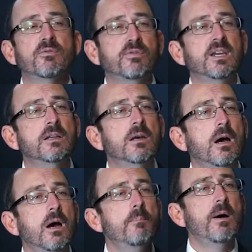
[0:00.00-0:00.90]
feet
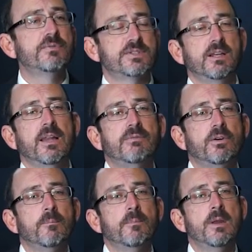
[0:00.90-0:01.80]
above sea
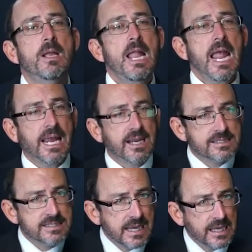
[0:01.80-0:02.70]
level. And
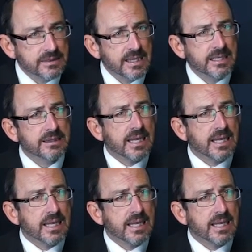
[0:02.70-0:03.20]
it's not that,